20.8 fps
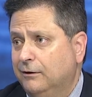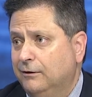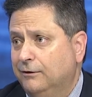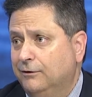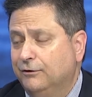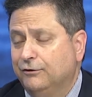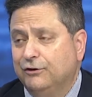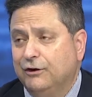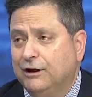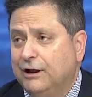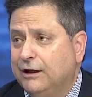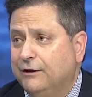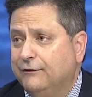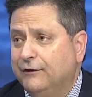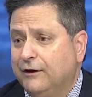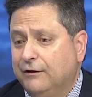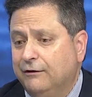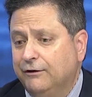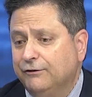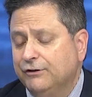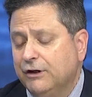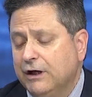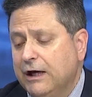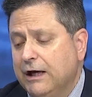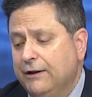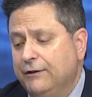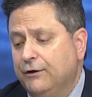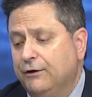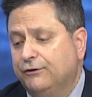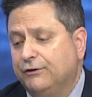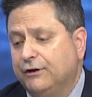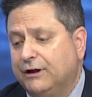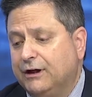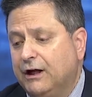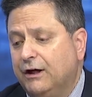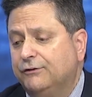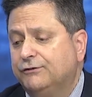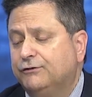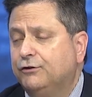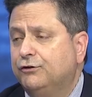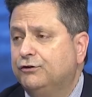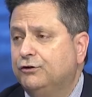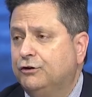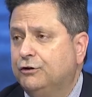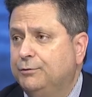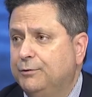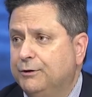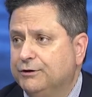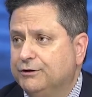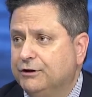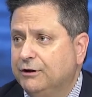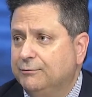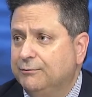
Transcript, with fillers: There's a lot of areas. There's a constitutional commission